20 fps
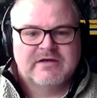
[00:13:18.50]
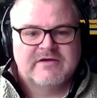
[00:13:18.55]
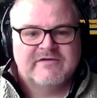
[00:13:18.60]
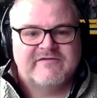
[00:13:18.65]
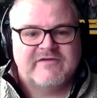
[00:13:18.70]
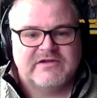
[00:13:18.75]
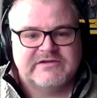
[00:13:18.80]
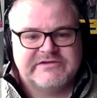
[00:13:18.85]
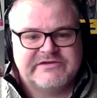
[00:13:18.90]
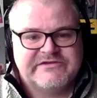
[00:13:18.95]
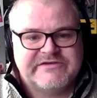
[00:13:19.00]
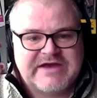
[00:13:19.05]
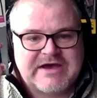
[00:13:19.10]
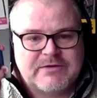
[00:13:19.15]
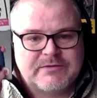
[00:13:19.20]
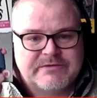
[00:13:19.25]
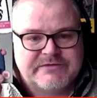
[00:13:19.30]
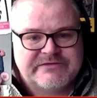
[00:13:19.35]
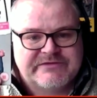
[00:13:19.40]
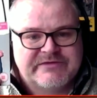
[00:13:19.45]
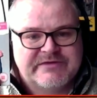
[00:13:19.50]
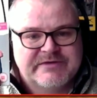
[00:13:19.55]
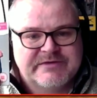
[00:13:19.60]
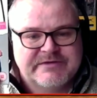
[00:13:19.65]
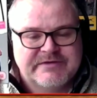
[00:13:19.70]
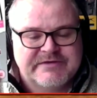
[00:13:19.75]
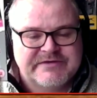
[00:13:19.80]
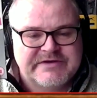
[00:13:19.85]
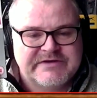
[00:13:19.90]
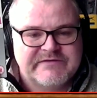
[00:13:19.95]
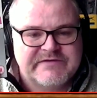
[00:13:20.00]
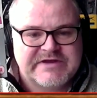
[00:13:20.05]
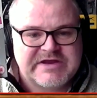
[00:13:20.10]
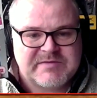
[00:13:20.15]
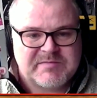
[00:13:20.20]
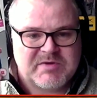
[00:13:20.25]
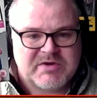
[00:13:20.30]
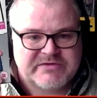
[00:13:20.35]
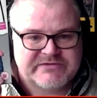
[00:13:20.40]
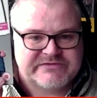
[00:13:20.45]
Fawlty Towers
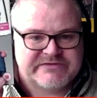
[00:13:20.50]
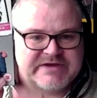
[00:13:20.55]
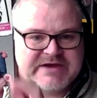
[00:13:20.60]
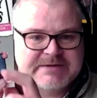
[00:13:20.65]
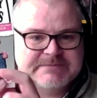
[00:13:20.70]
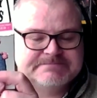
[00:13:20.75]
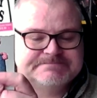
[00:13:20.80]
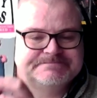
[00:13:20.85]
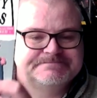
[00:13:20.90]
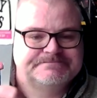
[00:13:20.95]
DVD box set.